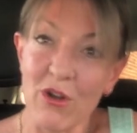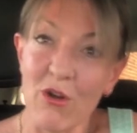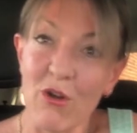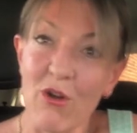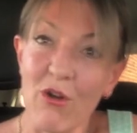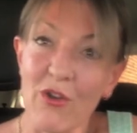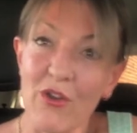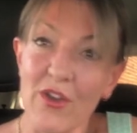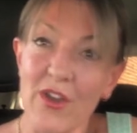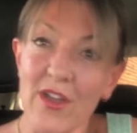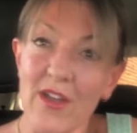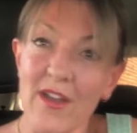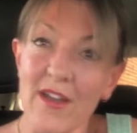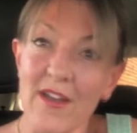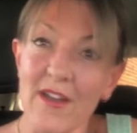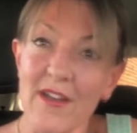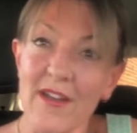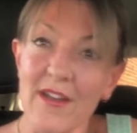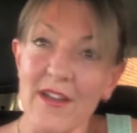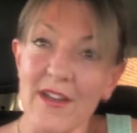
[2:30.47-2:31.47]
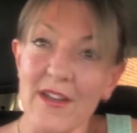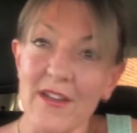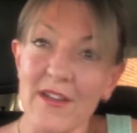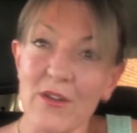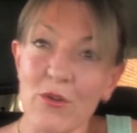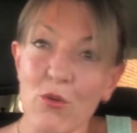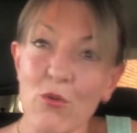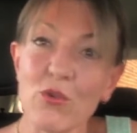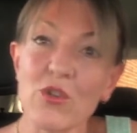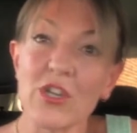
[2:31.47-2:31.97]
on
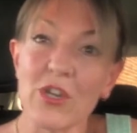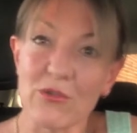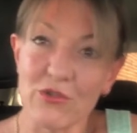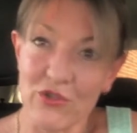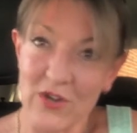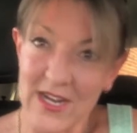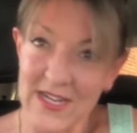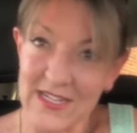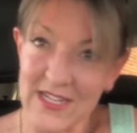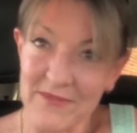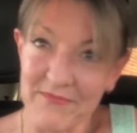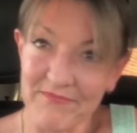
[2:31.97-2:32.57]
Auto Trader.